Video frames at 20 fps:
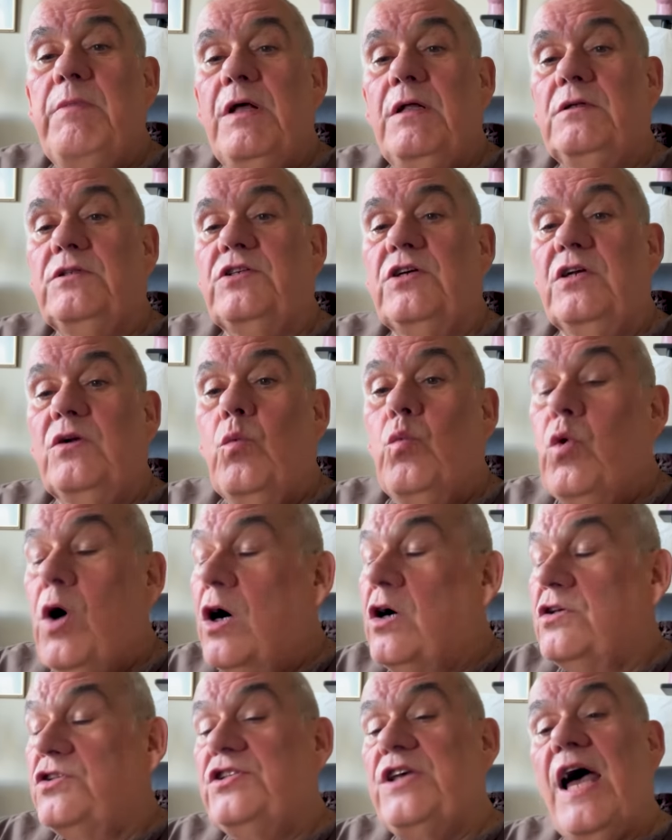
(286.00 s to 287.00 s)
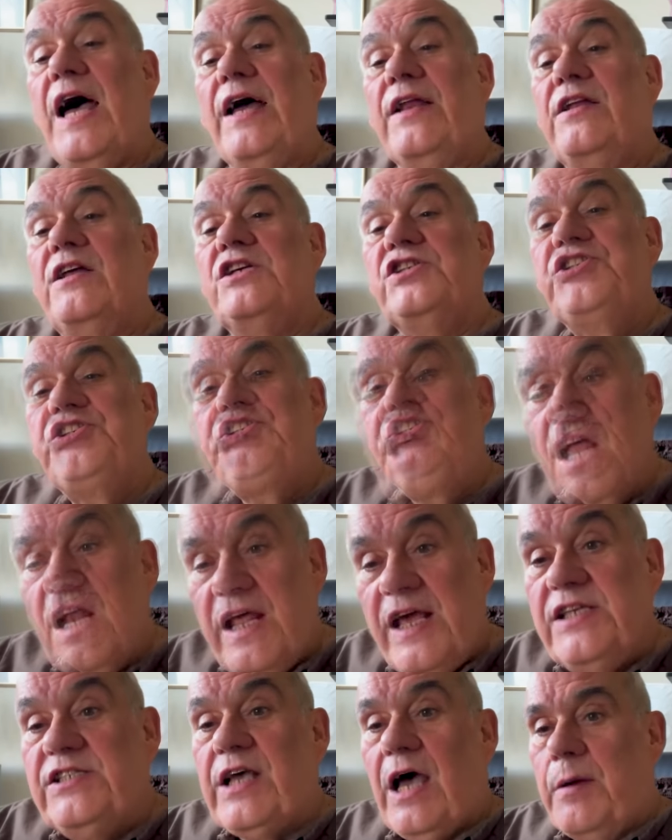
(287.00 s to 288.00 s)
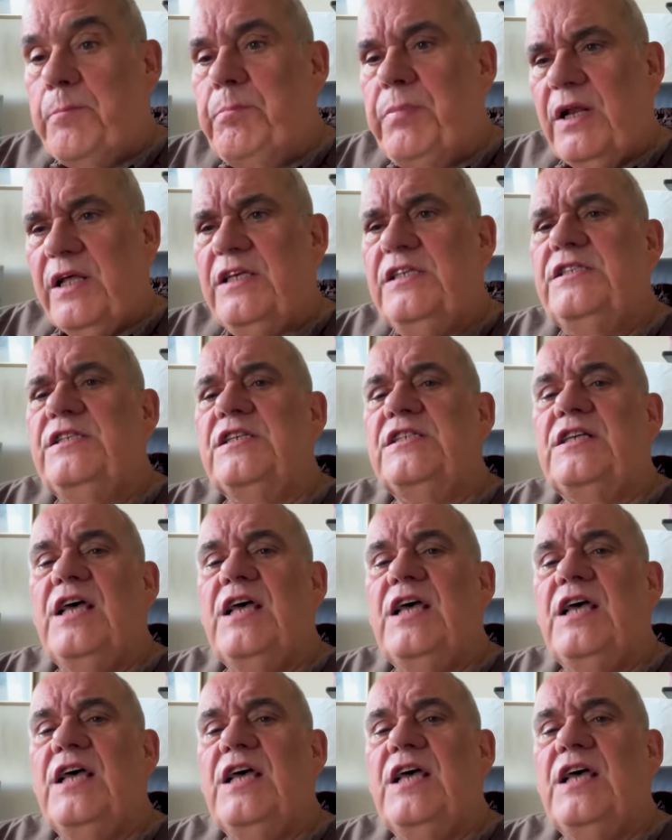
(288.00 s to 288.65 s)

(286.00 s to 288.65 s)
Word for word: Milton was, and still is, I'm pleased to